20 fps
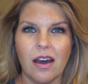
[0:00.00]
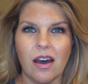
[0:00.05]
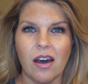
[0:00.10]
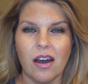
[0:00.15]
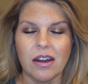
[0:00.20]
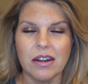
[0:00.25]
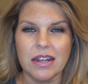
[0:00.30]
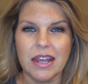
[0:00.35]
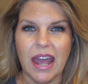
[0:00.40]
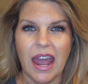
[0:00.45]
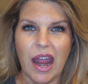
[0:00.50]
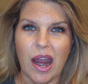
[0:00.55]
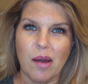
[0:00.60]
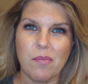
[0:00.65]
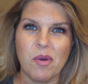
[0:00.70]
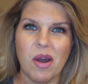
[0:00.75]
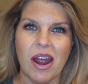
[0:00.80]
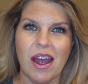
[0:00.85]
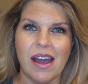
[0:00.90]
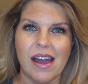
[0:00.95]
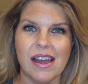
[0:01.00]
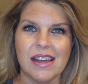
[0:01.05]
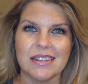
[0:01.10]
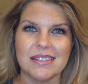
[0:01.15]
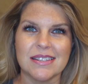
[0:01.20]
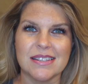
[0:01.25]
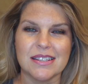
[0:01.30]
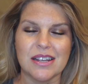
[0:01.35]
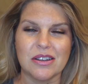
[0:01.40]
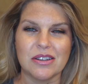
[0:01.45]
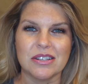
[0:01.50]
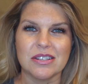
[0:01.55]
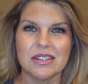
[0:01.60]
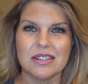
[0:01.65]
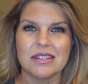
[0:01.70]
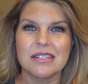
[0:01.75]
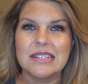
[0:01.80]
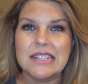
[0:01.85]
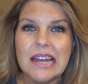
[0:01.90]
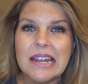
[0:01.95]
on camera, and so you
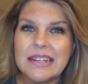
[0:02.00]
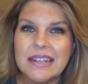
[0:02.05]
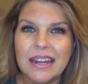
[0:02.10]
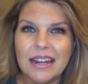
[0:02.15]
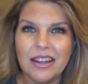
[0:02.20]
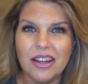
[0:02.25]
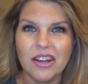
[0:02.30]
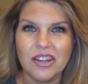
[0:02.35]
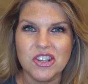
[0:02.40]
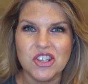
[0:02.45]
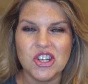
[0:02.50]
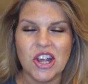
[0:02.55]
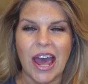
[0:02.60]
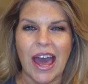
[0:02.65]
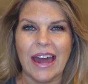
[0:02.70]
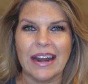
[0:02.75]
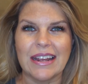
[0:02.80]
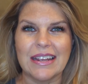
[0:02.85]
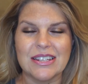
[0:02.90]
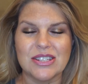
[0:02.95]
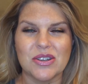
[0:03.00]
tend to get a little chatty,